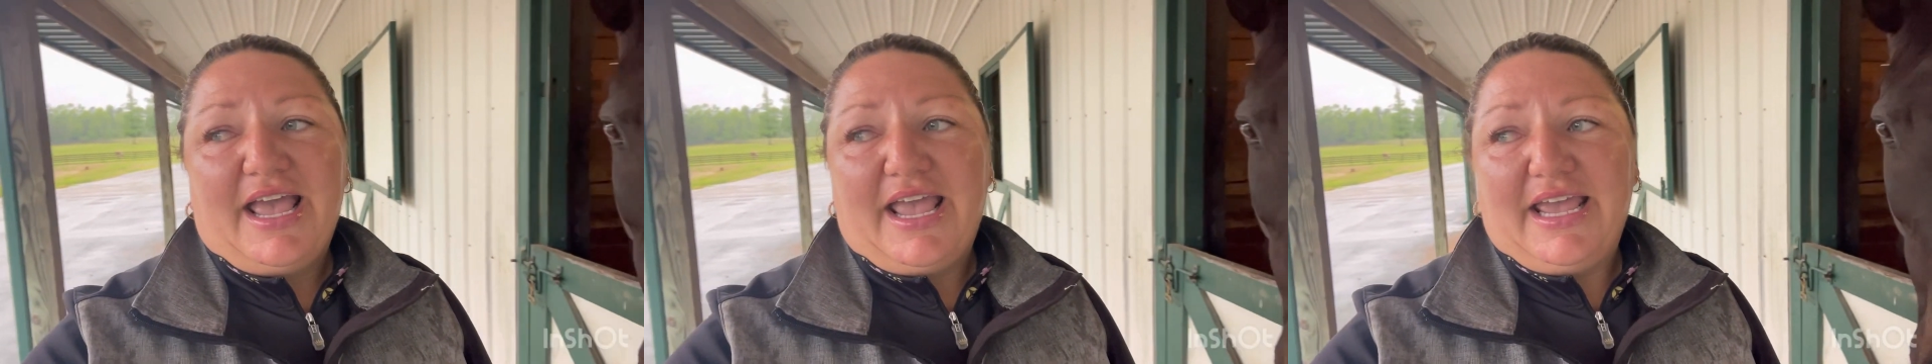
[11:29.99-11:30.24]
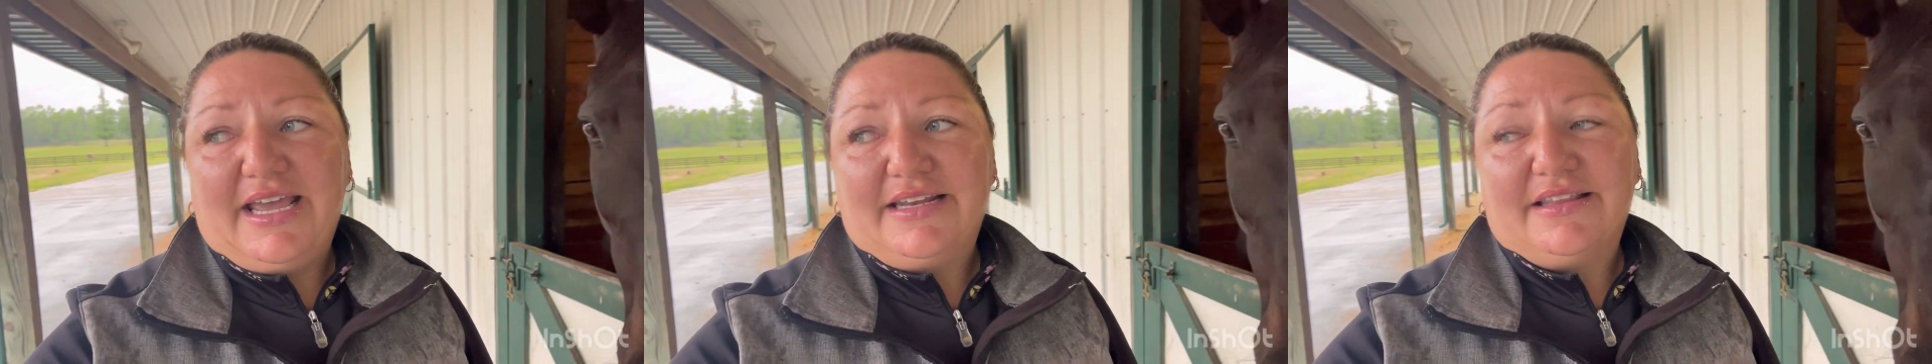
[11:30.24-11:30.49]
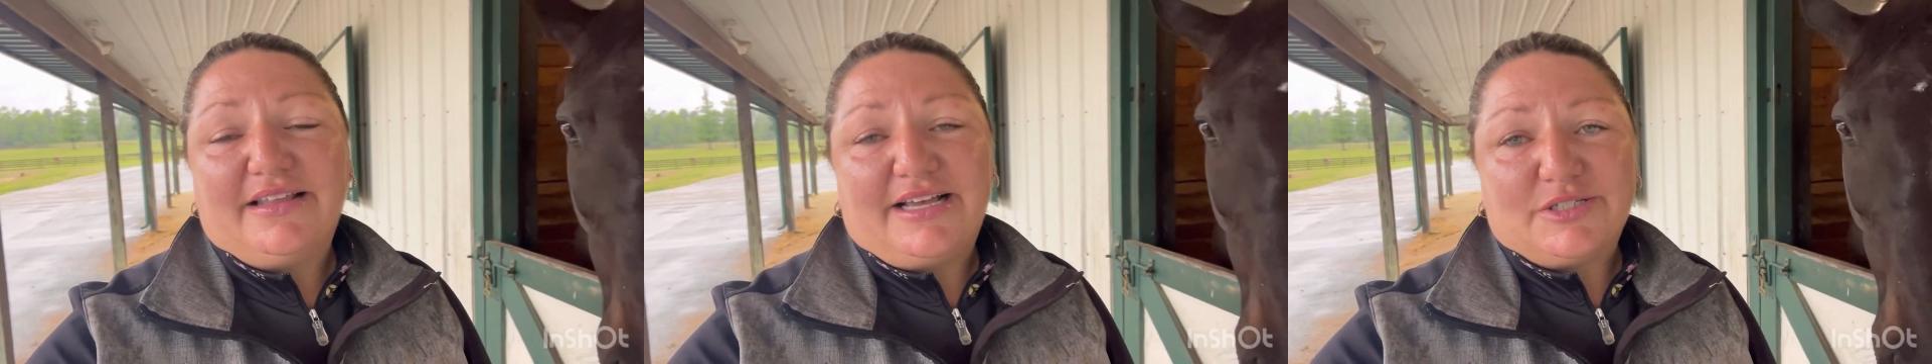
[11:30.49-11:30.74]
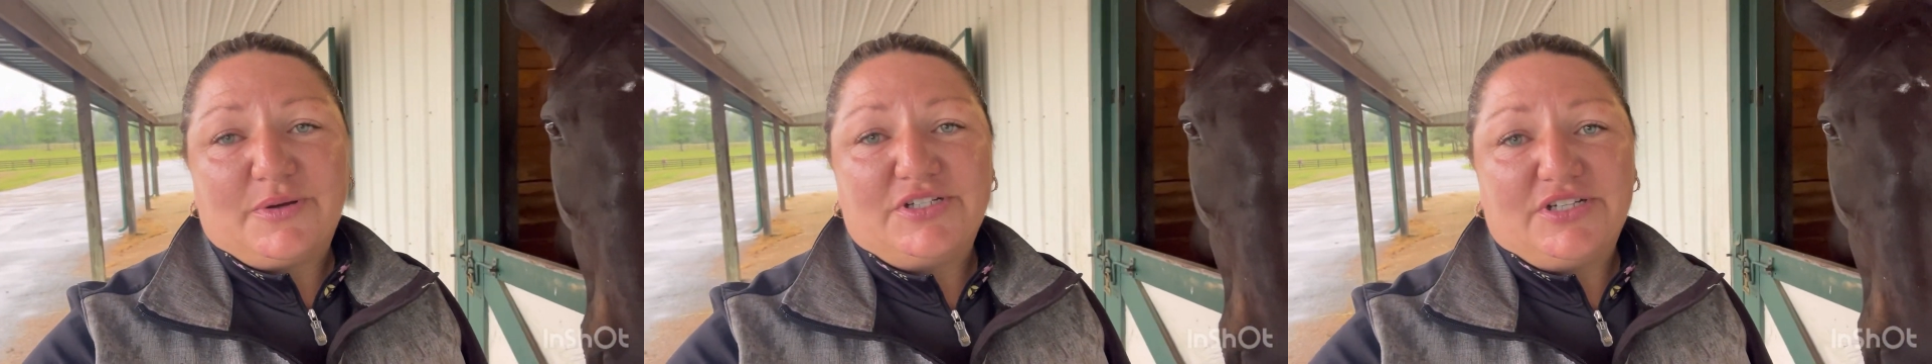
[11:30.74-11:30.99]
And the
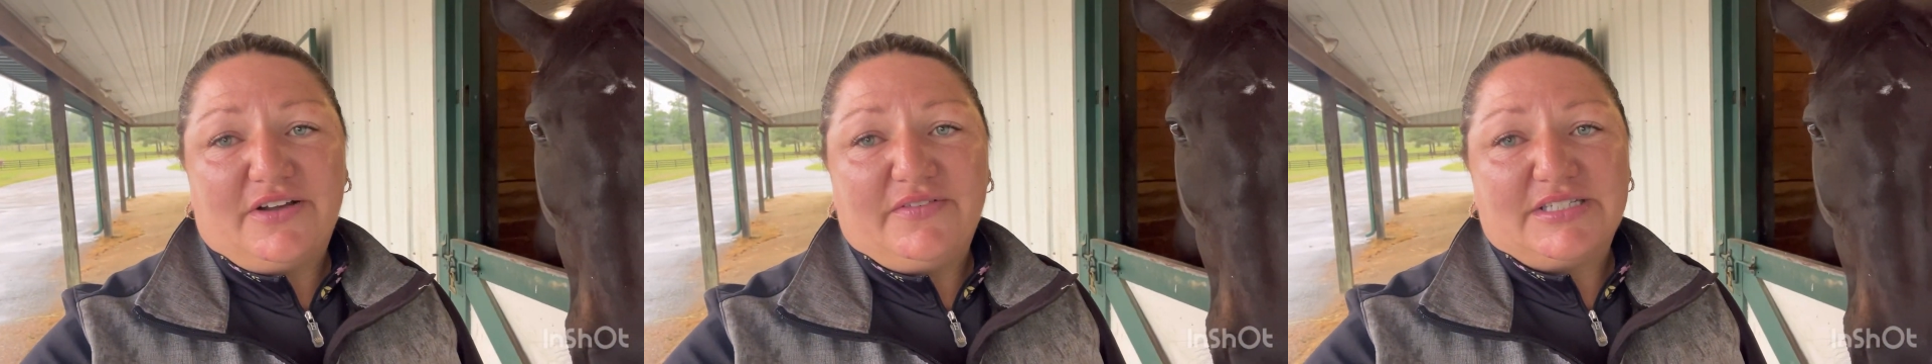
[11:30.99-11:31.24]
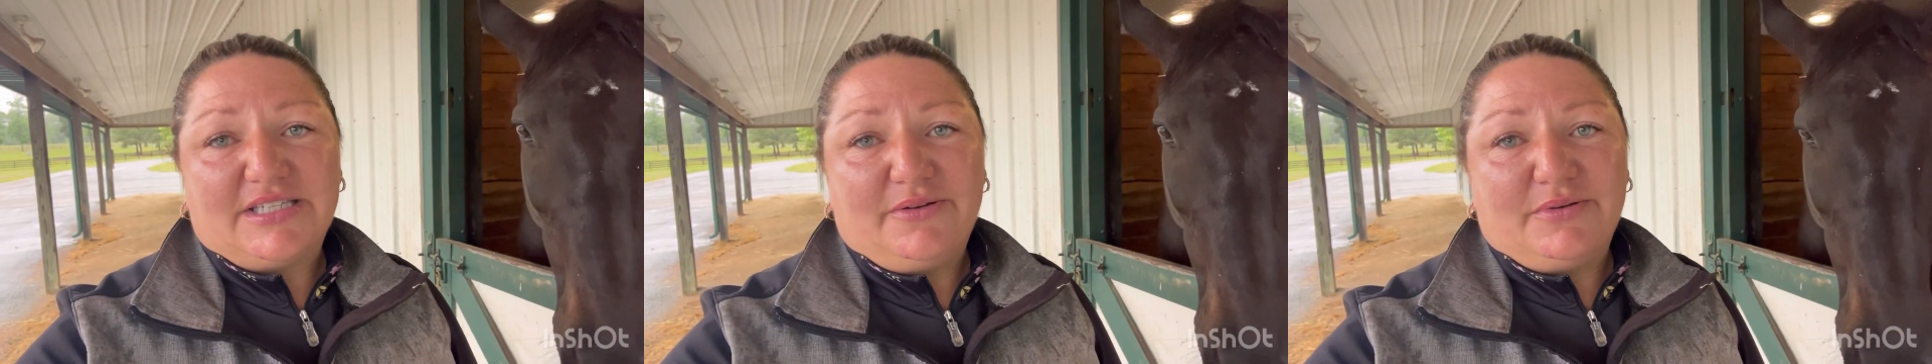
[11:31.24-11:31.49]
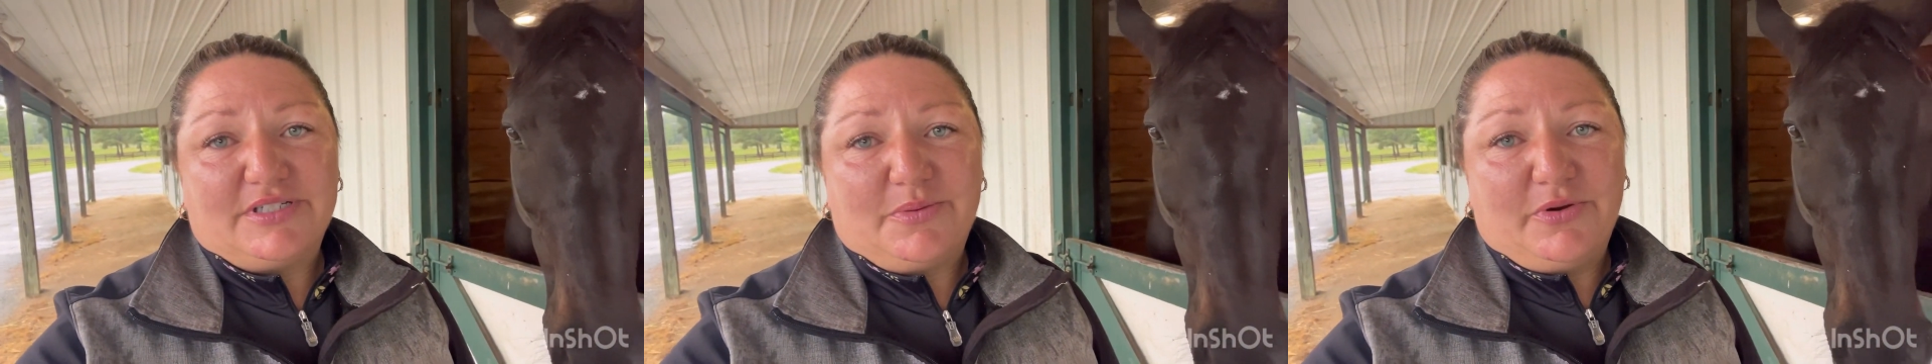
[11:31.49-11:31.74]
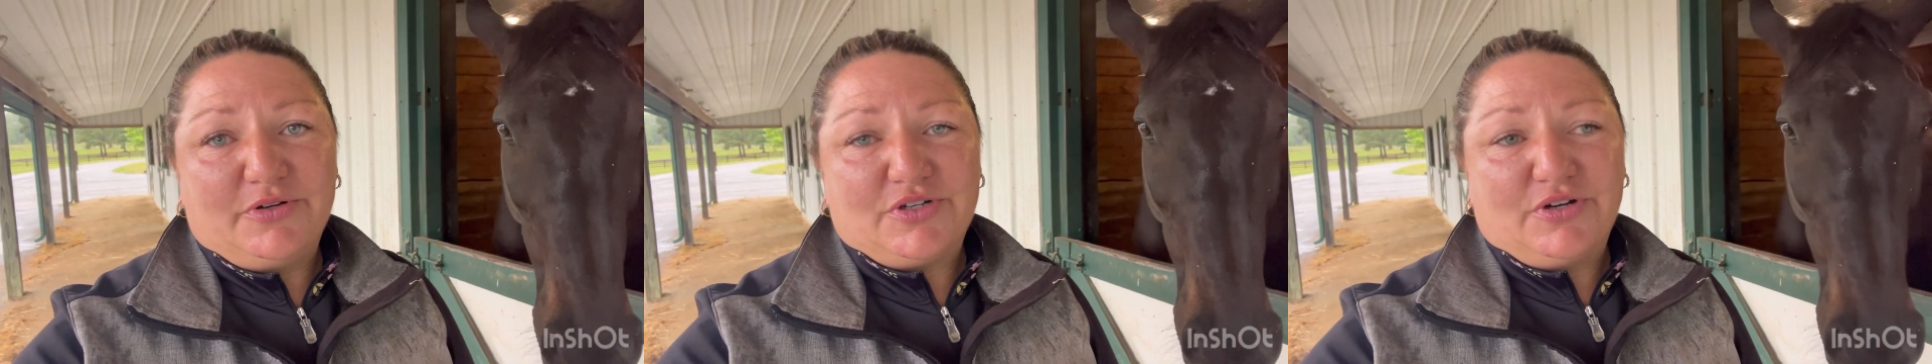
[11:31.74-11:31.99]
last question obviously was
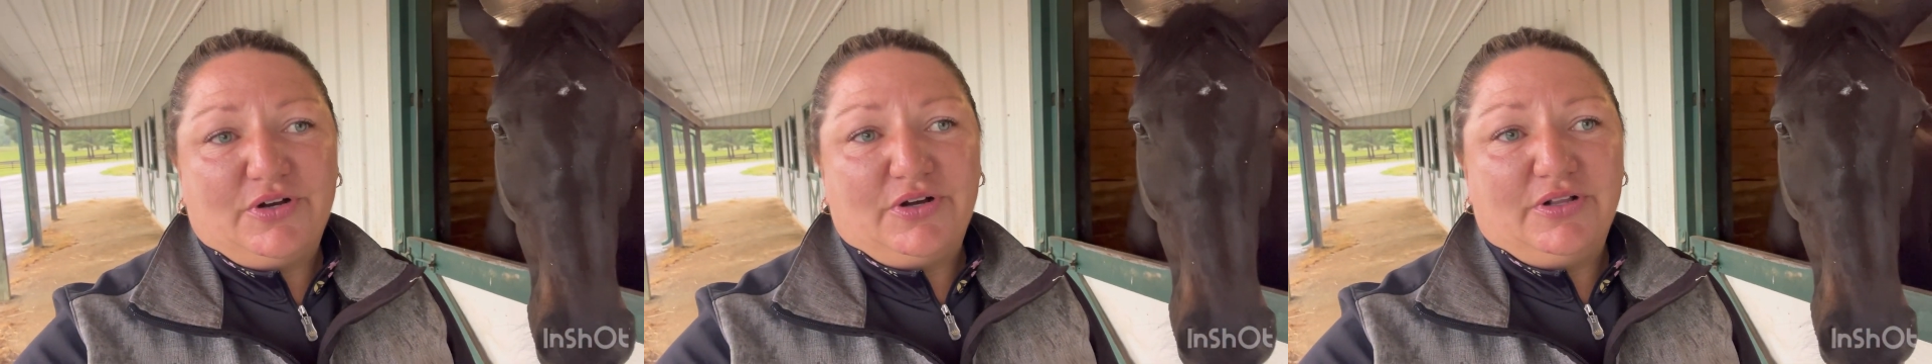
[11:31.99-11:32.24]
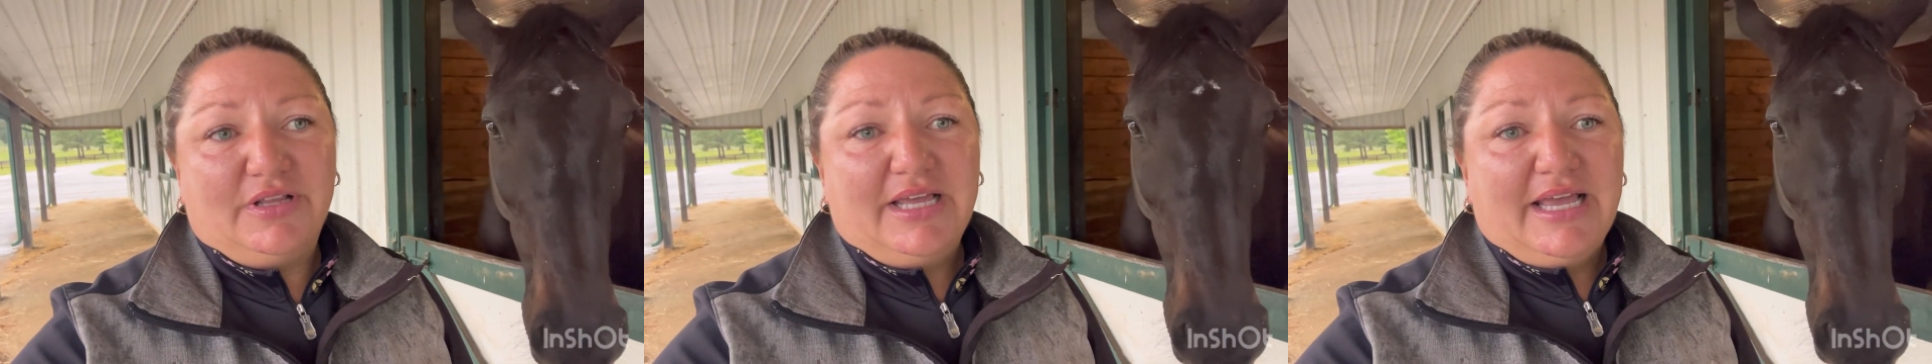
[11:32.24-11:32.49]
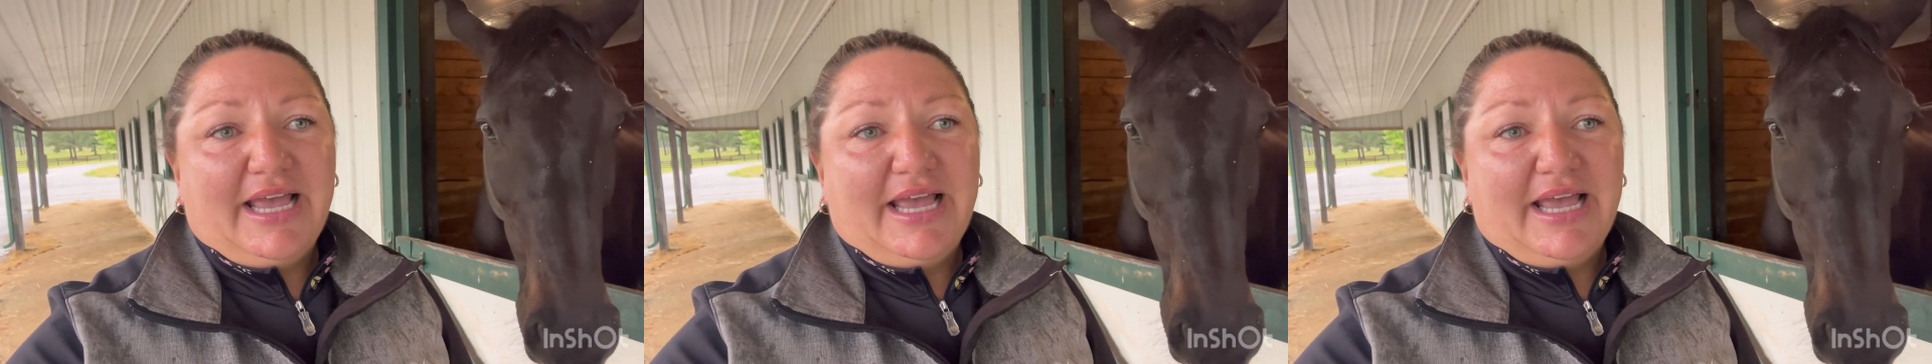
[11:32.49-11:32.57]
emotional.